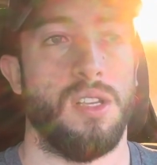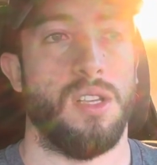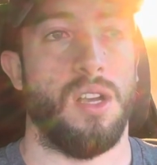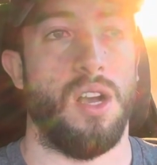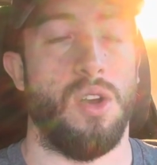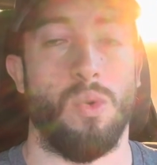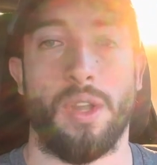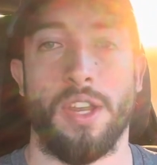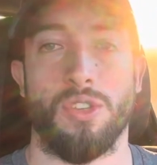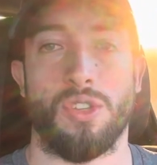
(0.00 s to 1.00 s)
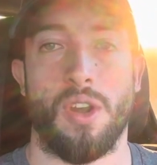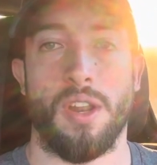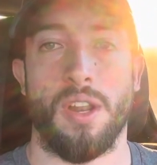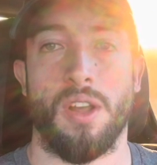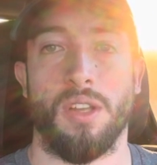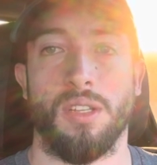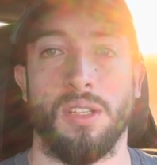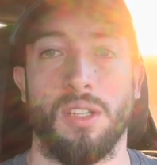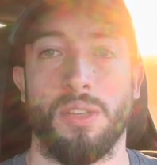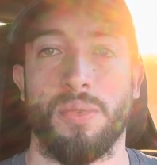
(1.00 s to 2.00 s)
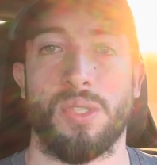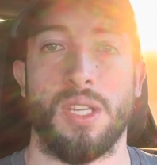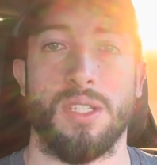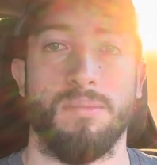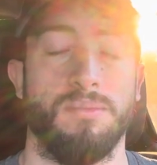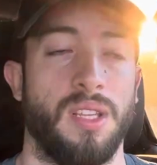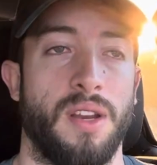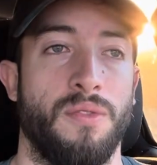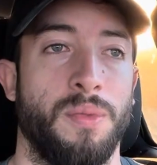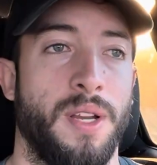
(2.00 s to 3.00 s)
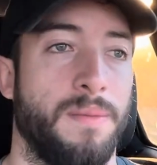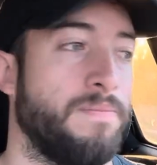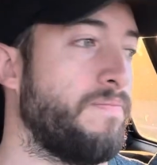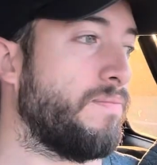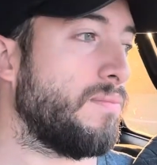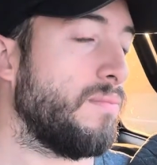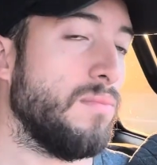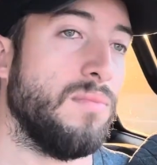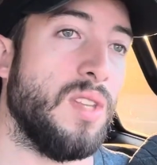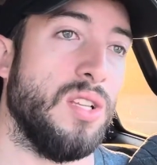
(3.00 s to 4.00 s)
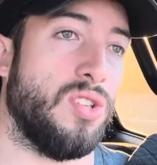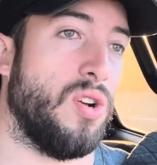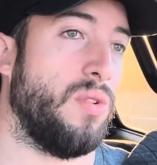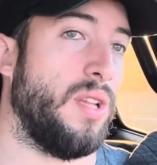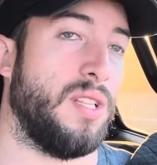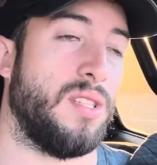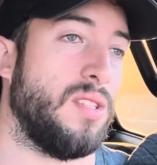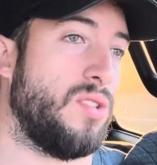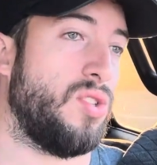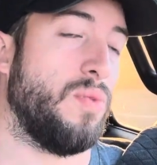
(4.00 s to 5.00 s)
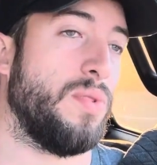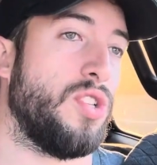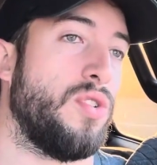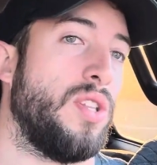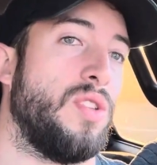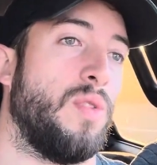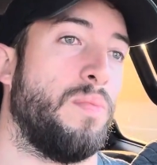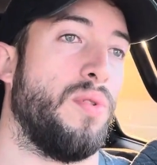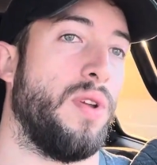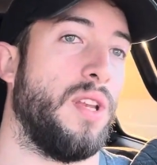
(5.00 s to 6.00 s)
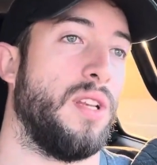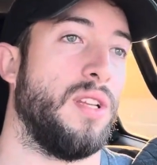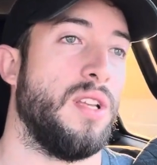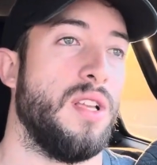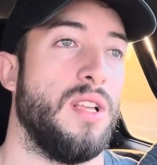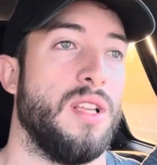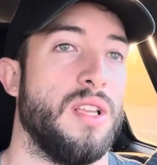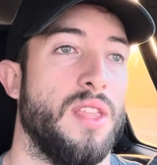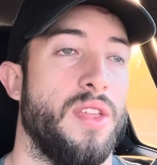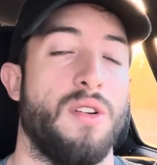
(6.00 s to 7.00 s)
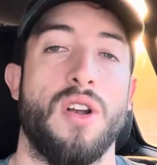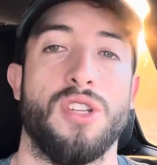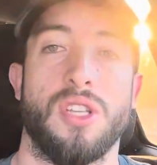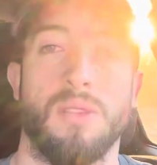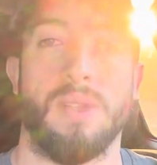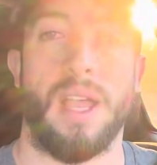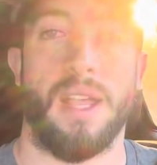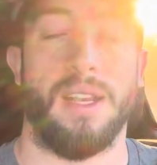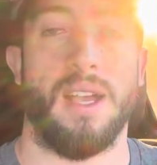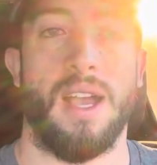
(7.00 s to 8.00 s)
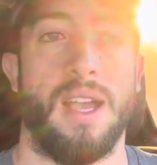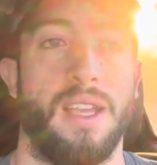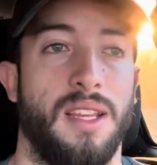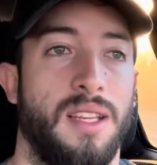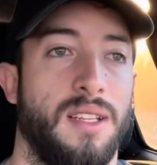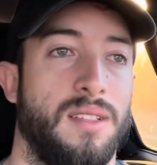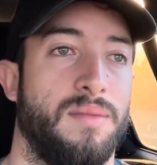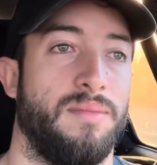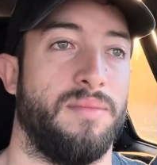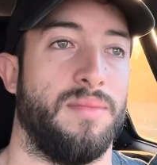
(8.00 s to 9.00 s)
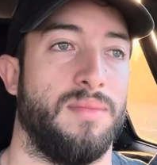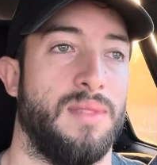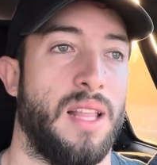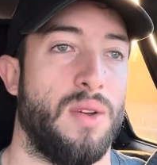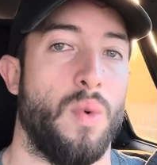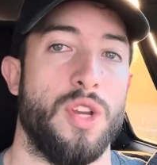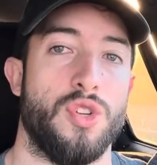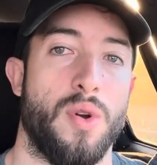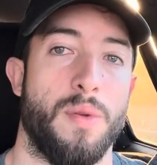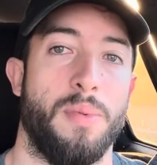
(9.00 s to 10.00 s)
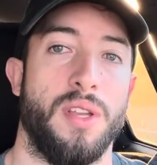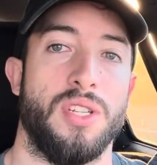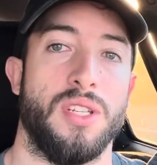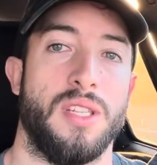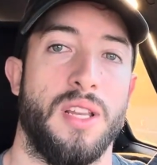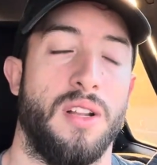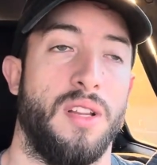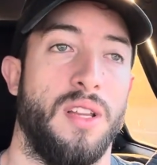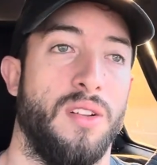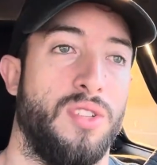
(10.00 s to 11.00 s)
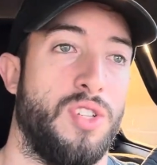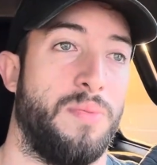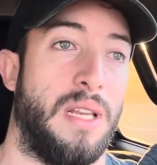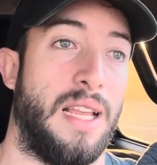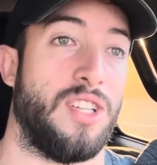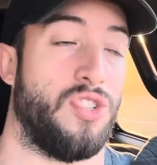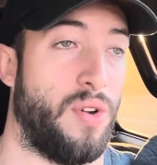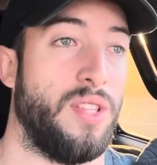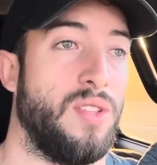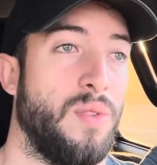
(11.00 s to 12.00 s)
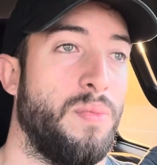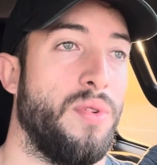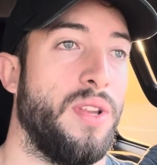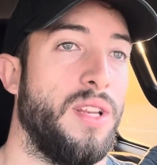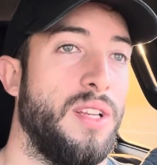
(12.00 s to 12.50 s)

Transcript: we'll get you started on the rotation. Take it from there. So it's super straight to the point. There are some that I like way shorter pitches, and it'll just be like straight to the point,